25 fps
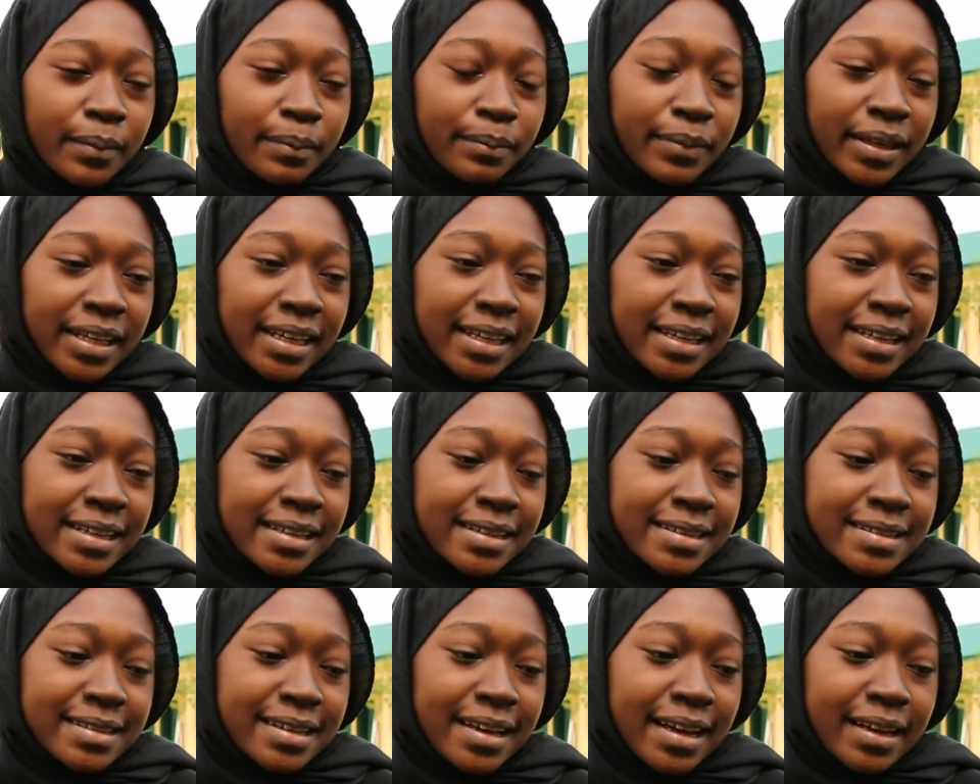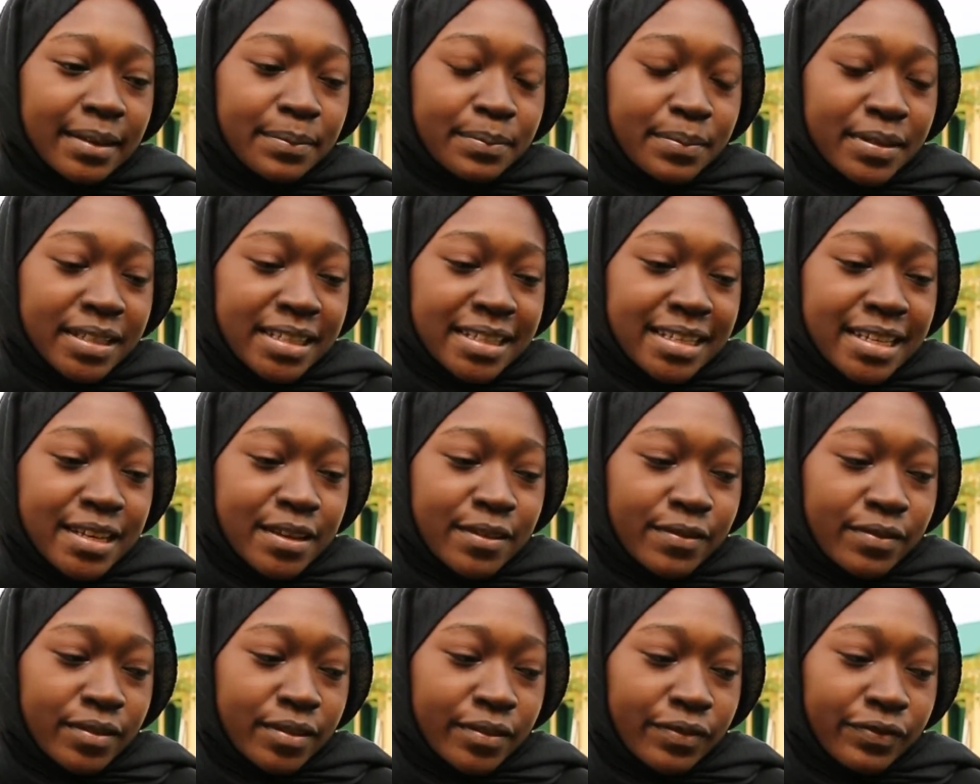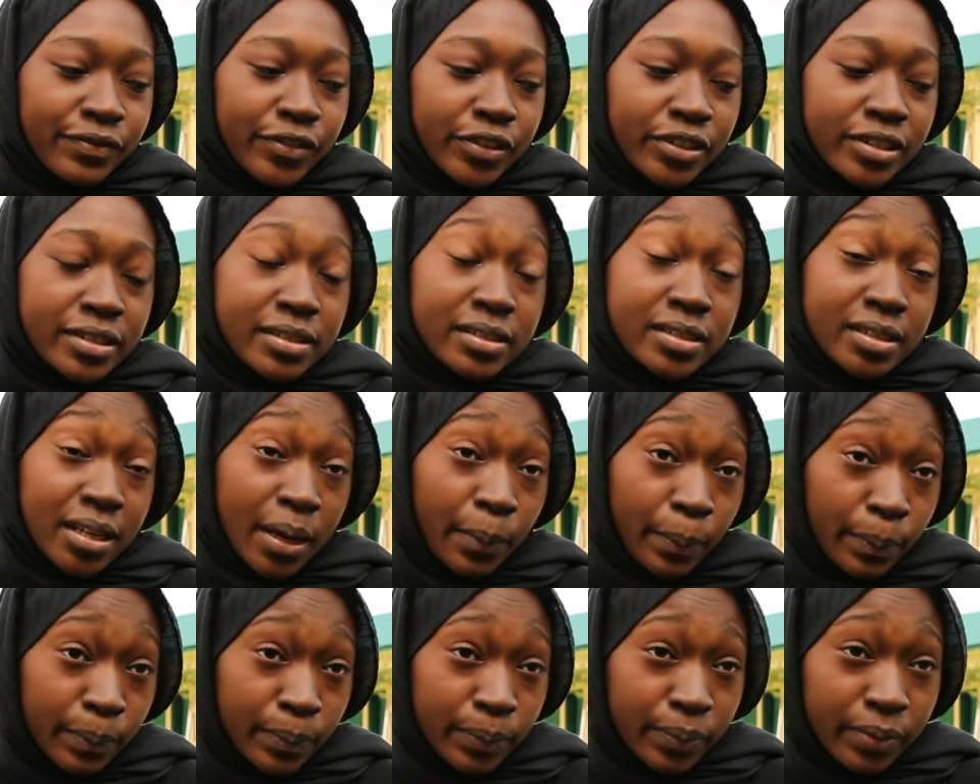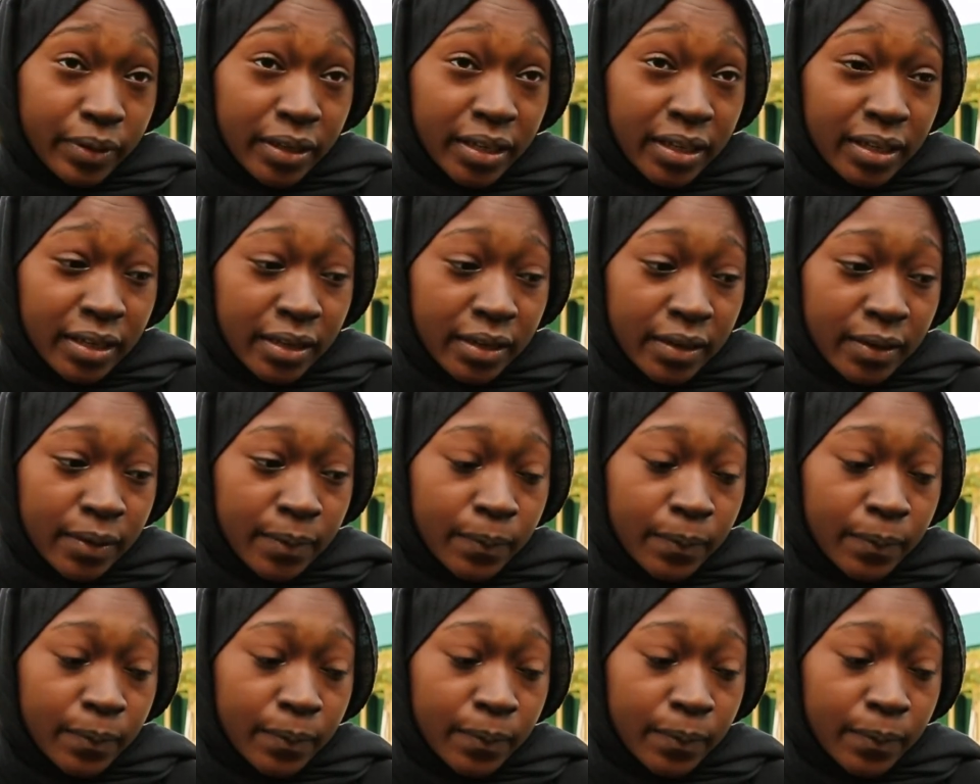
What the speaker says: because I believe the first step in